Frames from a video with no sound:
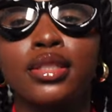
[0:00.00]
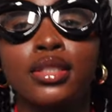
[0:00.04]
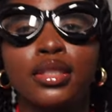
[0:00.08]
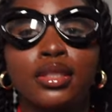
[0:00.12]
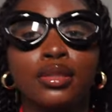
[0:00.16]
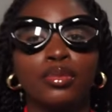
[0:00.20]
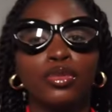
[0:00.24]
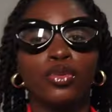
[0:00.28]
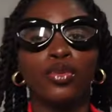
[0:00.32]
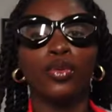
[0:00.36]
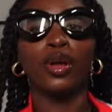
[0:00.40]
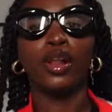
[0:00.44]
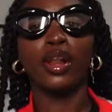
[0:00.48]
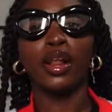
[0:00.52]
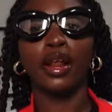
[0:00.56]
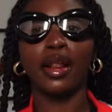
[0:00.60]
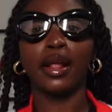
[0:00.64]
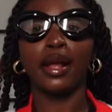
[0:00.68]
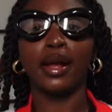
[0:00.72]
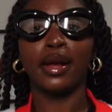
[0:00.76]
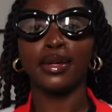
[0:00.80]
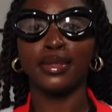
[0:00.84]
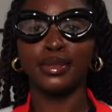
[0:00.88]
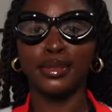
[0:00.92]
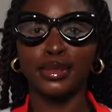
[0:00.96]
see me well and
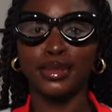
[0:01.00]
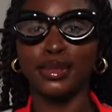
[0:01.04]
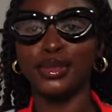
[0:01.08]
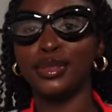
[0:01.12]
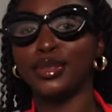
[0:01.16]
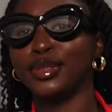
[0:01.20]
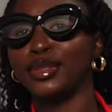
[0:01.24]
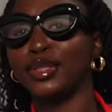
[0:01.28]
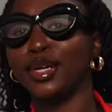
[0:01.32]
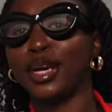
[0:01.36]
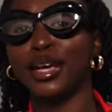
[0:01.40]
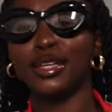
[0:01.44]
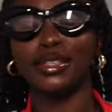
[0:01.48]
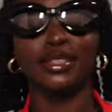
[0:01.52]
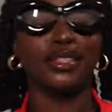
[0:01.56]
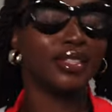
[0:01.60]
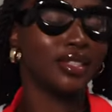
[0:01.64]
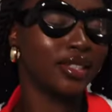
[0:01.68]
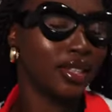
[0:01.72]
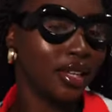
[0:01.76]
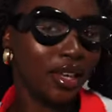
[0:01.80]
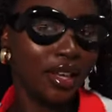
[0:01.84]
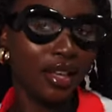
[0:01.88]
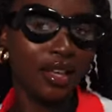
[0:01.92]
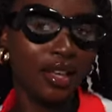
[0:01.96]
I can see you
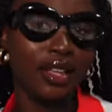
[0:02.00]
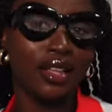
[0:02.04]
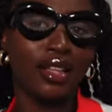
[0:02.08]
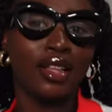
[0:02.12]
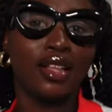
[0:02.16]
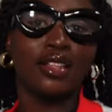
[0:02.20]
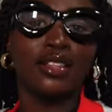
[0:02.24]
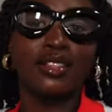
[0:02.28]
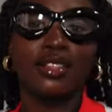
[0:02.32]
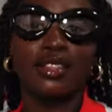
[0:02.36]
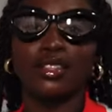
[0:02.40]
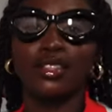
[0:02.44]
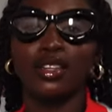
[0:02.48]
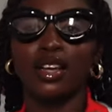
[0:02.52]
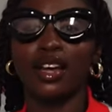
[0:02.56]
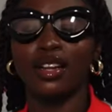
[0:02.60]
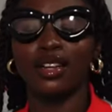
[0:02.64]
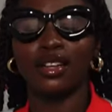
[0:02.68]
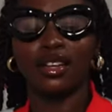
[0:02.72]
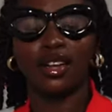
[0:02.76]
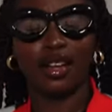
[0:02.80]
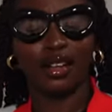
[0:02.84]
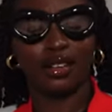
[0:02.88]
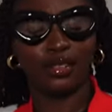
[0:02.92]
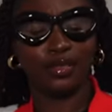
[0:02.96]
guys. This
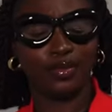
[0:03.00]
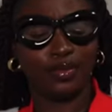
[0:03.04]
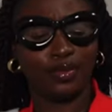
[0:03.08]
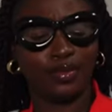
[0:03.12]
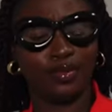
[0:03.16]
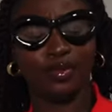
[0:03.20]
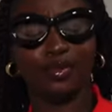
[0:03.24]
cardigan